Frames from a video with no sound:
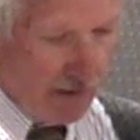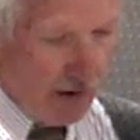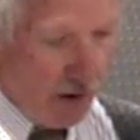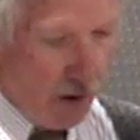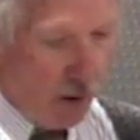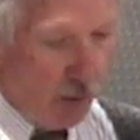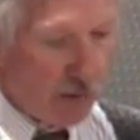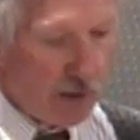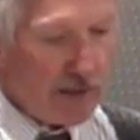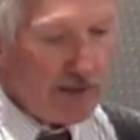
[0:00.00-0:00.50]

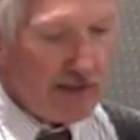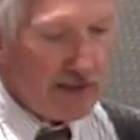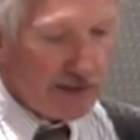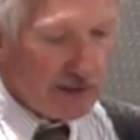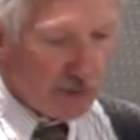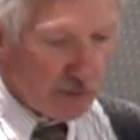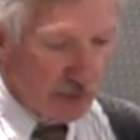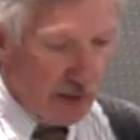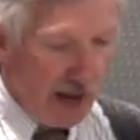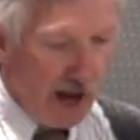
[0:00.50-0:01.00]
Only they
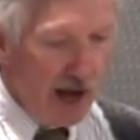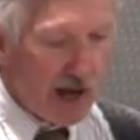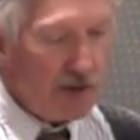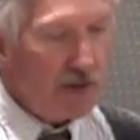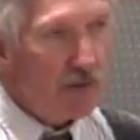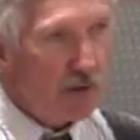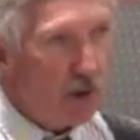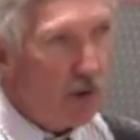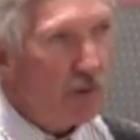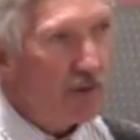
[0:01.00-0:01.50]
do not
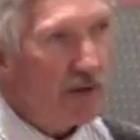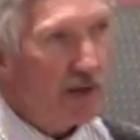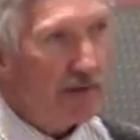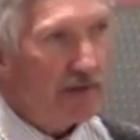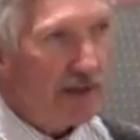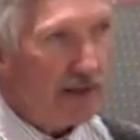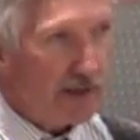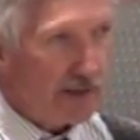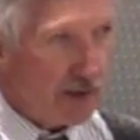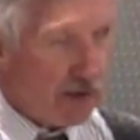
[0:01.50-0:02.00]
know that
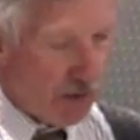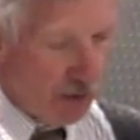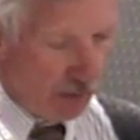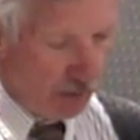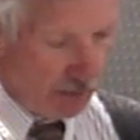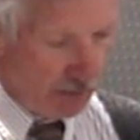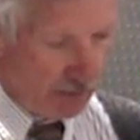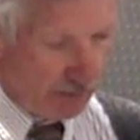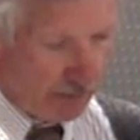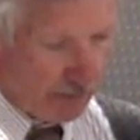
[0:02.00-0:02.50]
they know
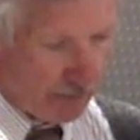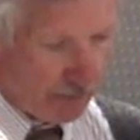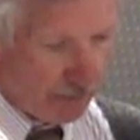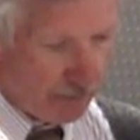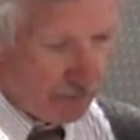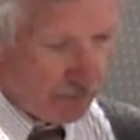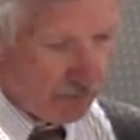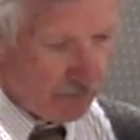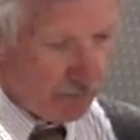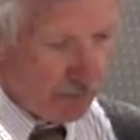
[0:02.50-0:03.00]

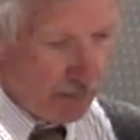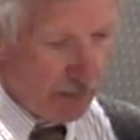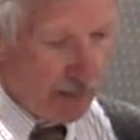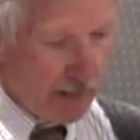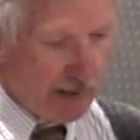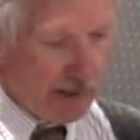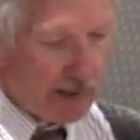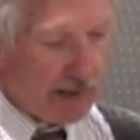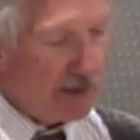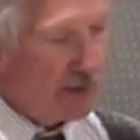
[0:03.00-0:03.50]

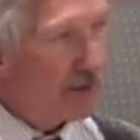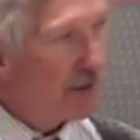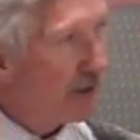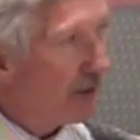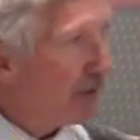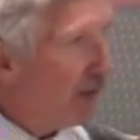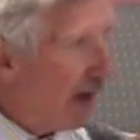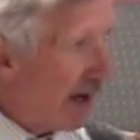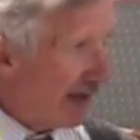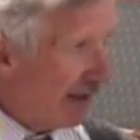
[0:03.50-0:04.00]

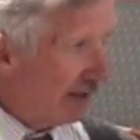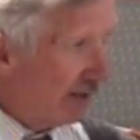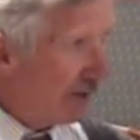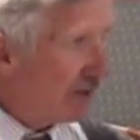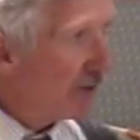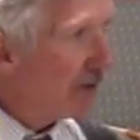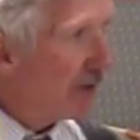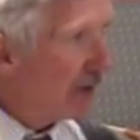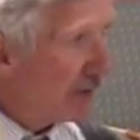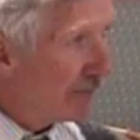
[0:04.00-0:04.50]
until I
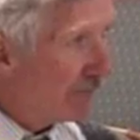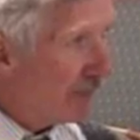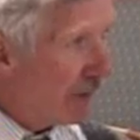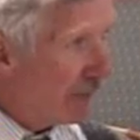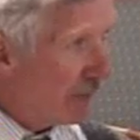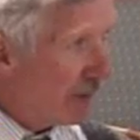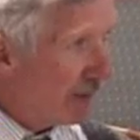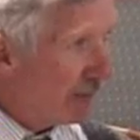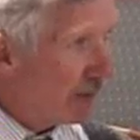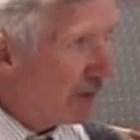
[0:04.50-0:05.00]
elicit it from
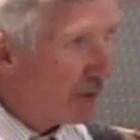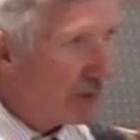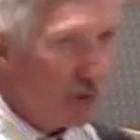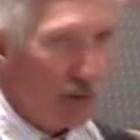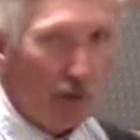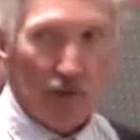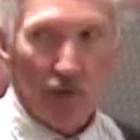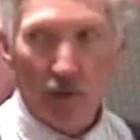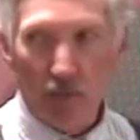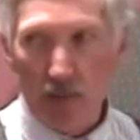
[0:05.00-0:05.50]
them and show
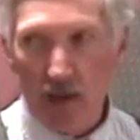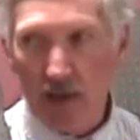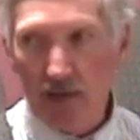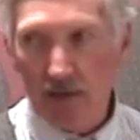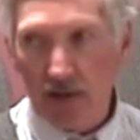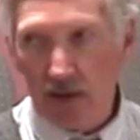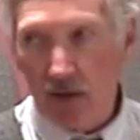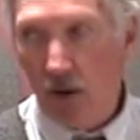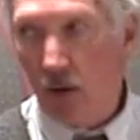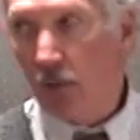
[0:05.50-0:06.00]
them that
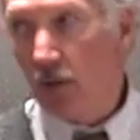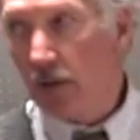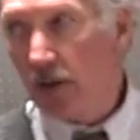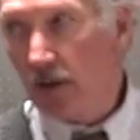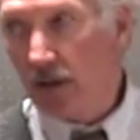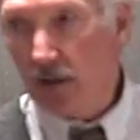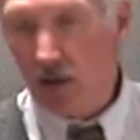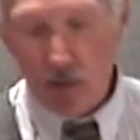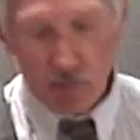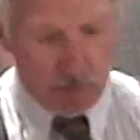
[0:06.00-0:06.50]
they already
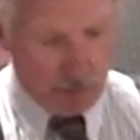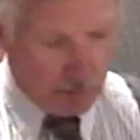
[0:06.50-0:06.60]
know.